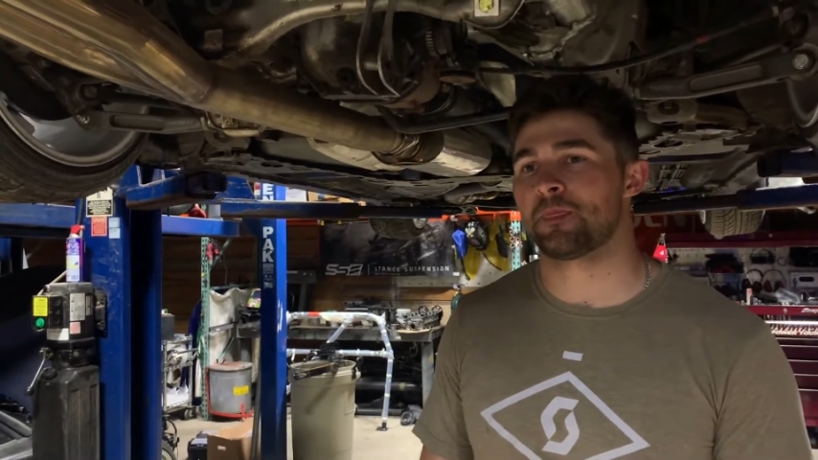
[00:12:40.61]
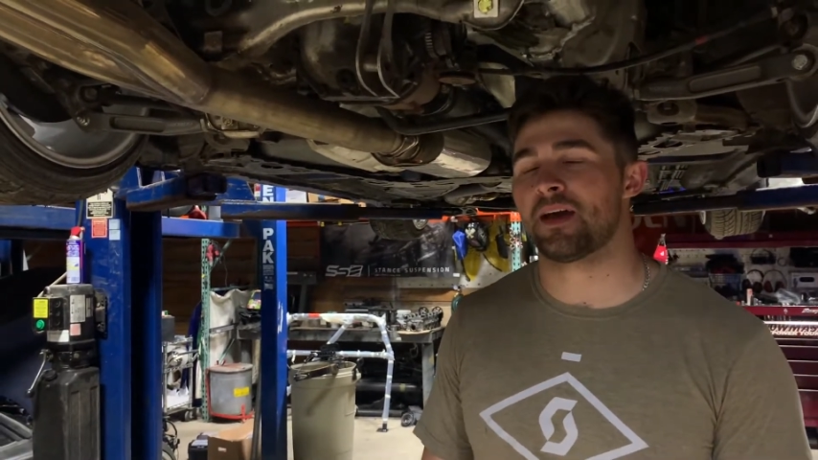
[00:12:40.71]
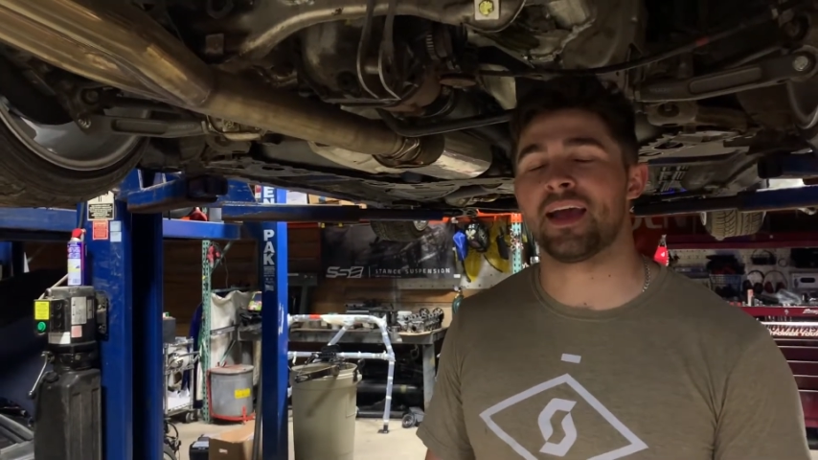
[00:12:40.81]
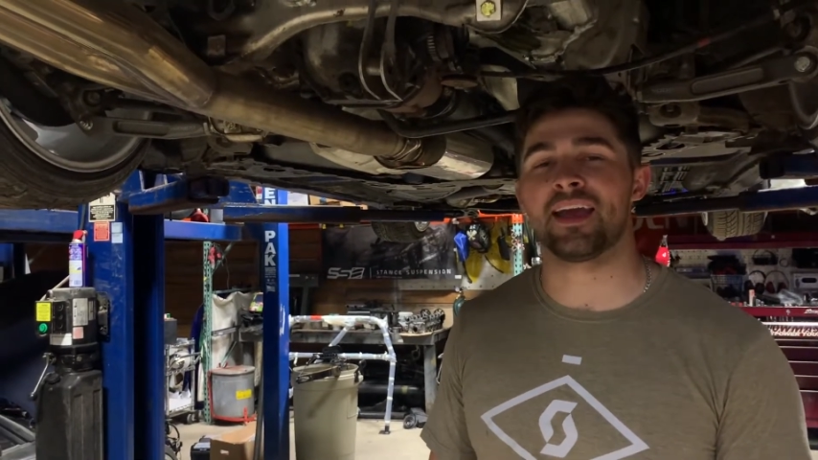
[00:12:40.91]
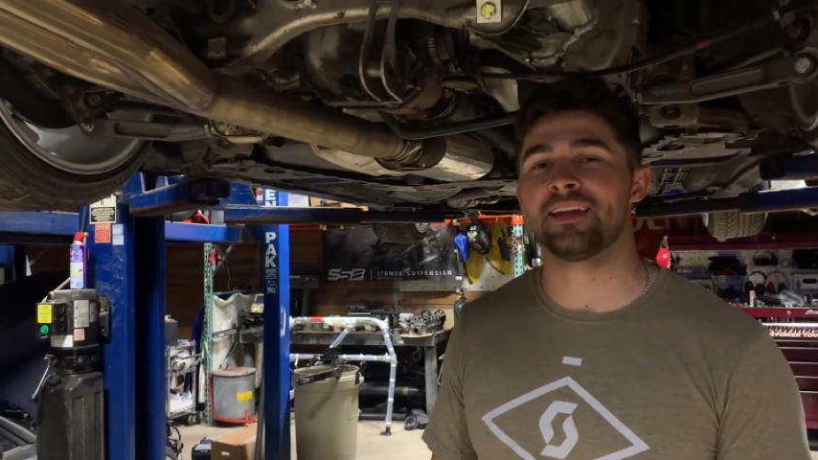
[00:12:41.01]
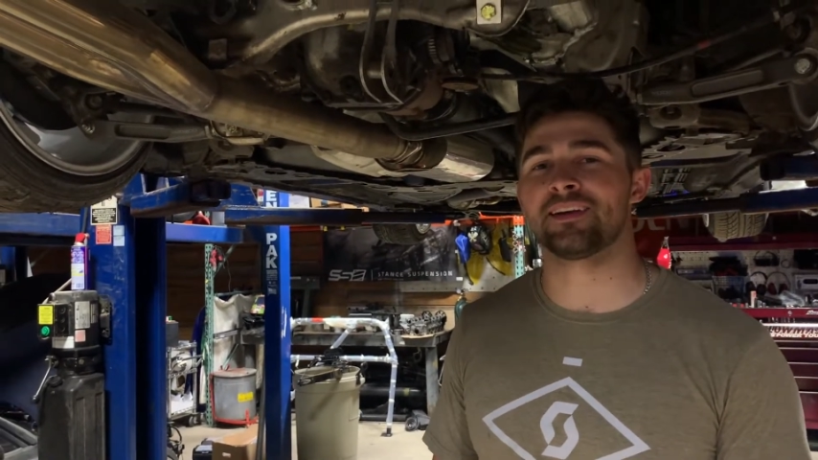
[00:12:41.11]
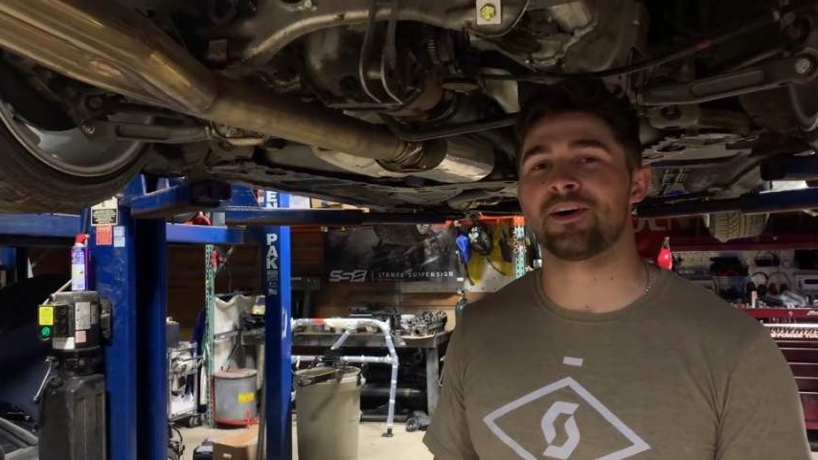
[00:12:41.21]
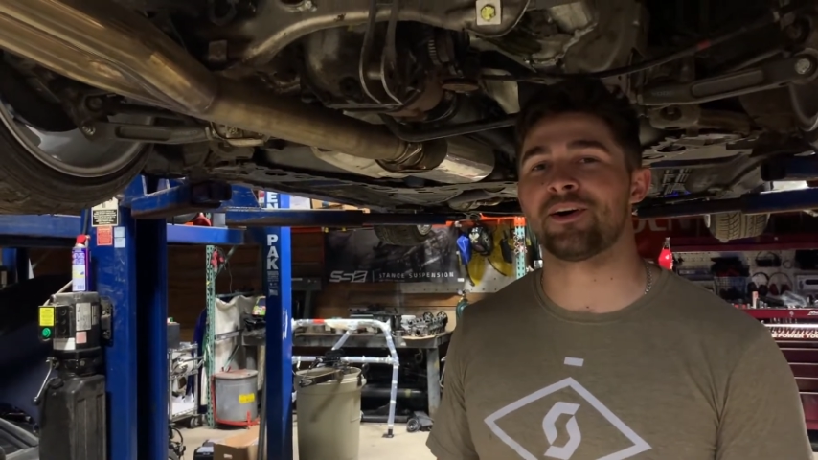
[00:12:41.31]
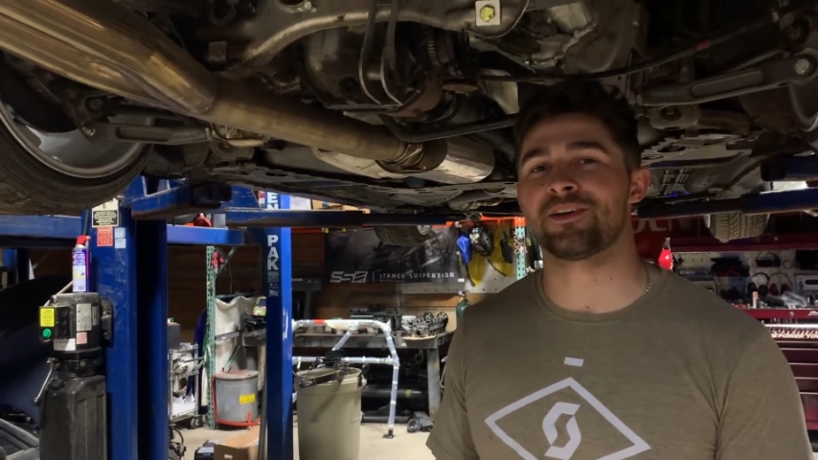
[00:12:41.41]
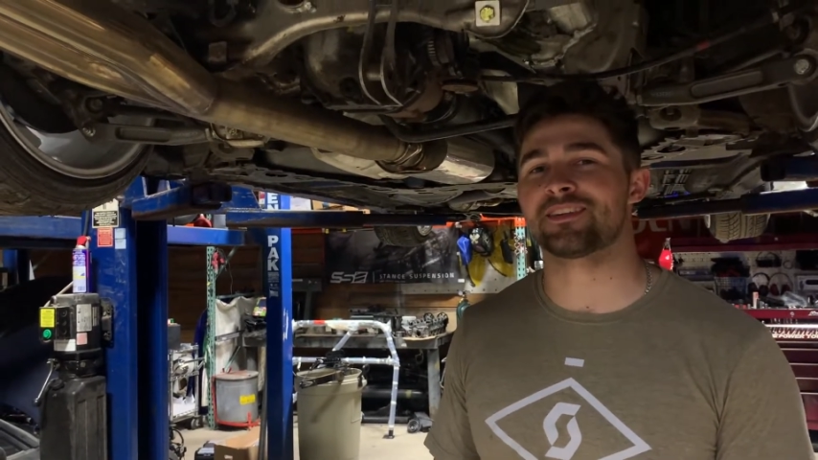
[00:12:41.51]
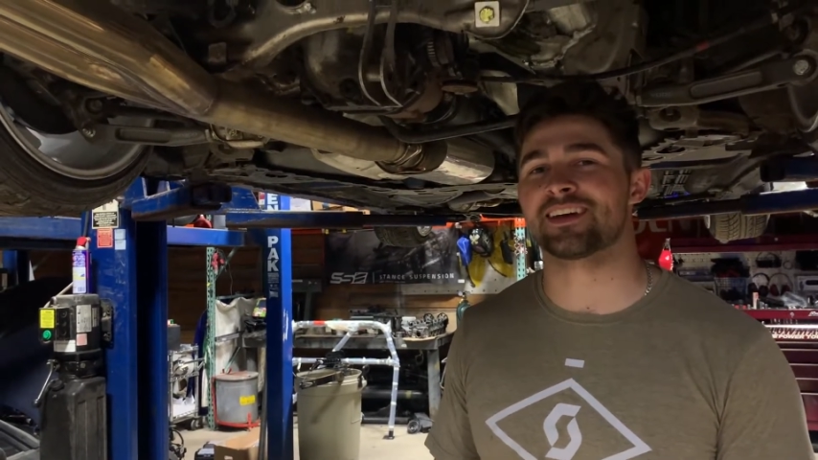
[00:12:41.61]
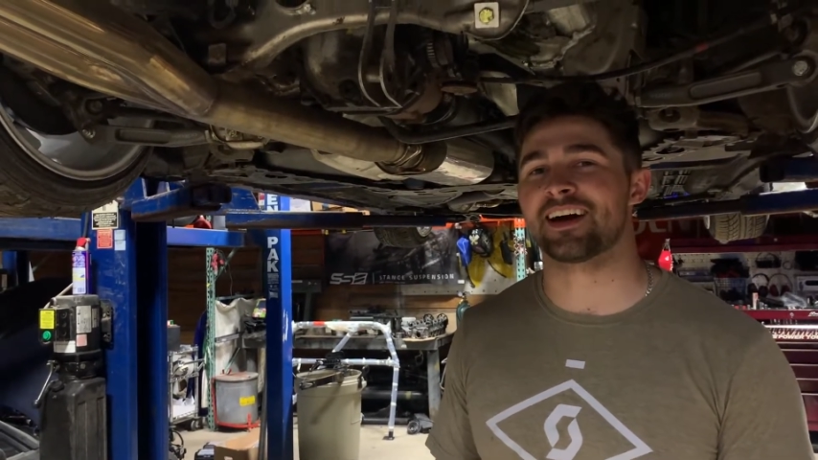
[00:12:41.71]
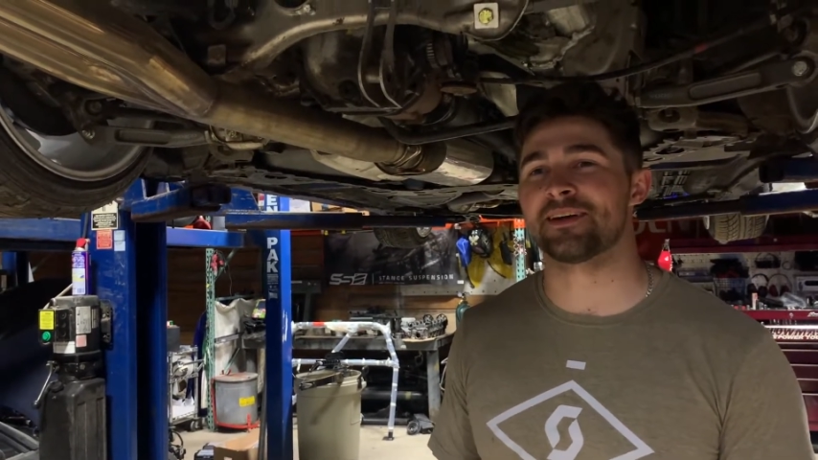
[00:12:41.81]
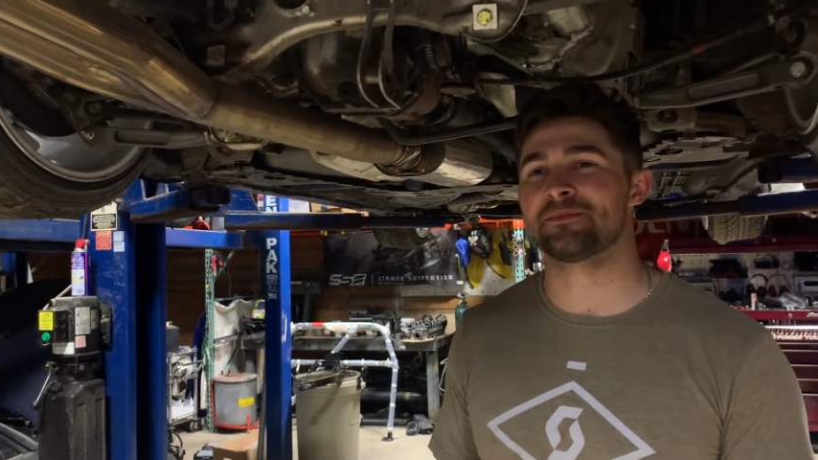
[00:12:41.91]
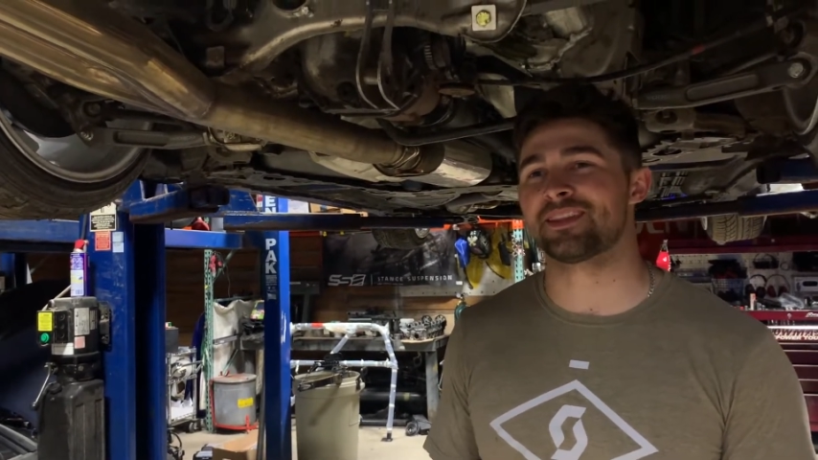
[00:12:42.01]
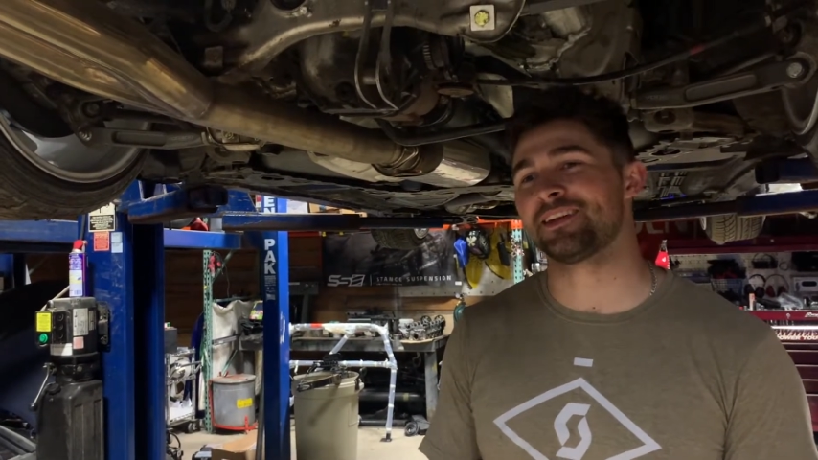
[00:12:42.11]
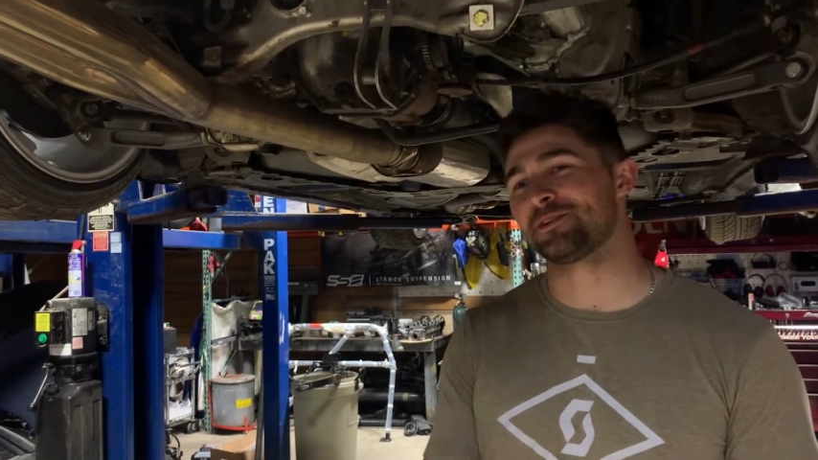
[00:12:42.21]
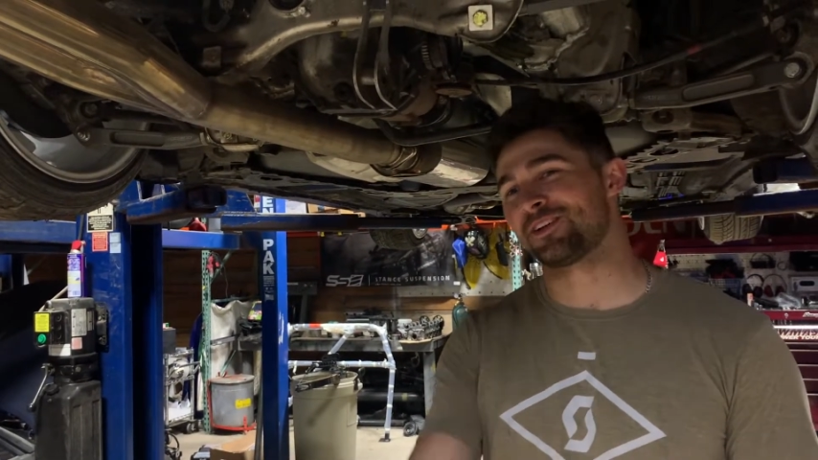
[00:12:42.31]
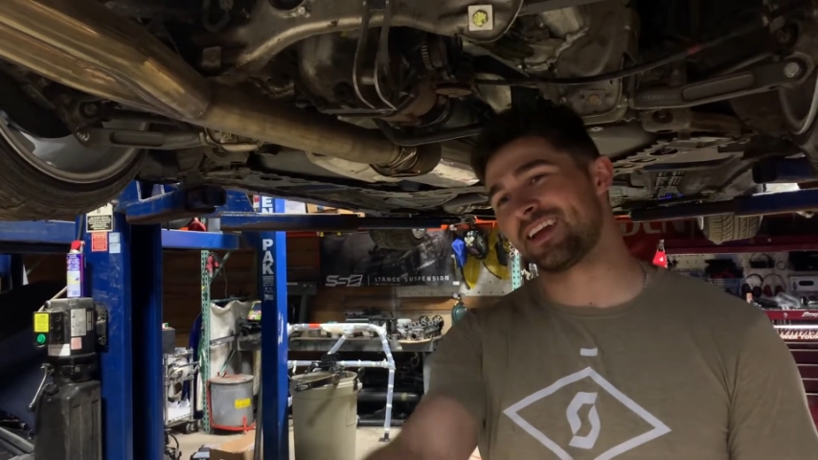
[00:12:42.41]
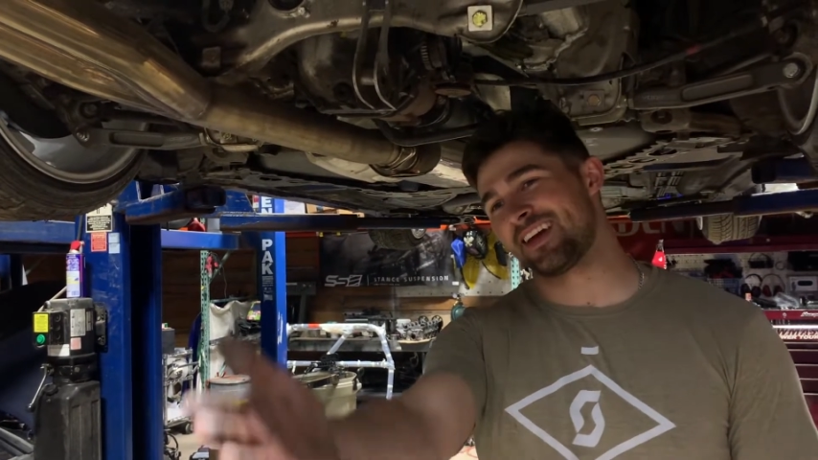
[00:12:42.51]
I hate it all the time, but then you
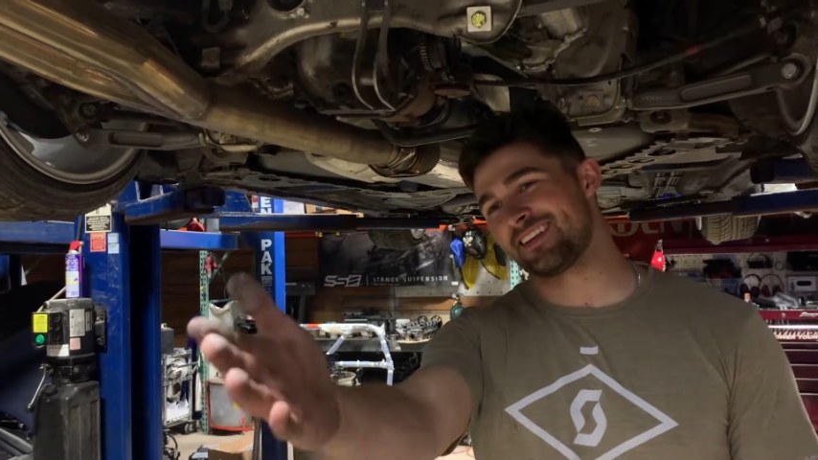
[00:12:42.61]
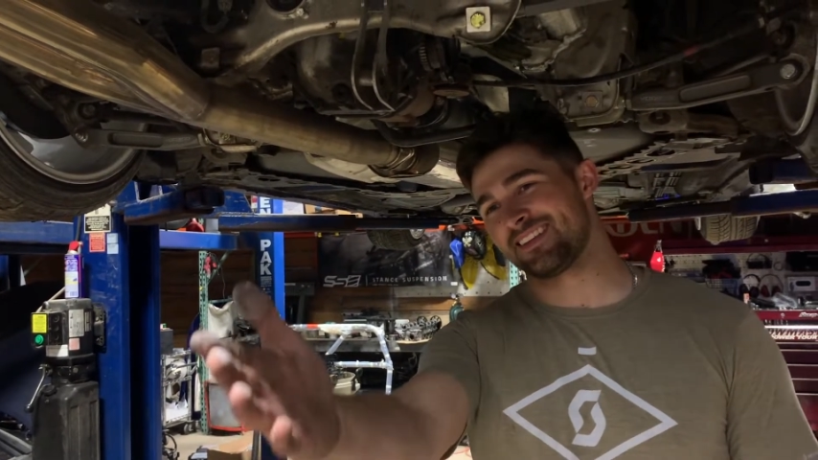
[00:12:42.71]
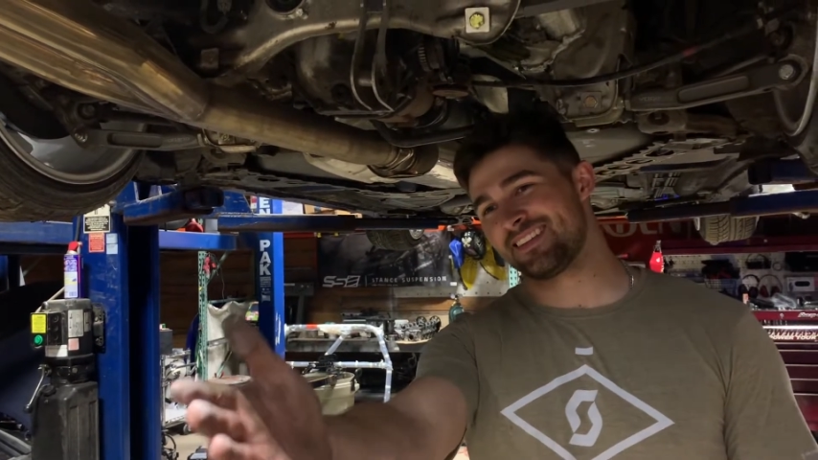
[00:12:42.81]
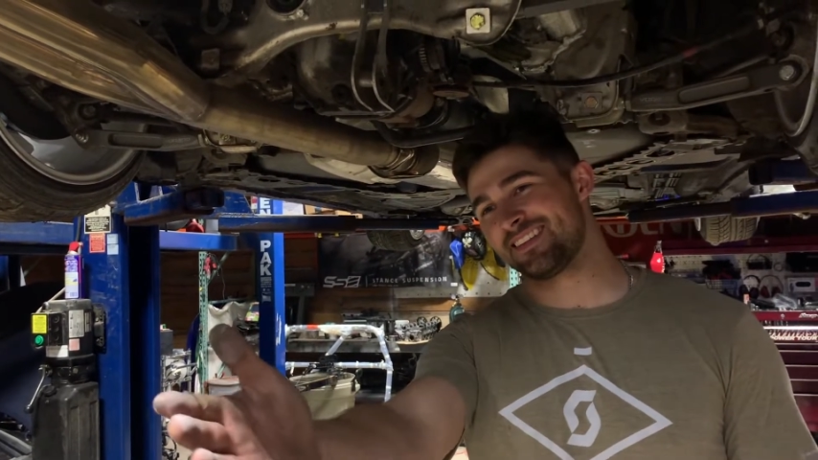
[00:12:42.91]
look at it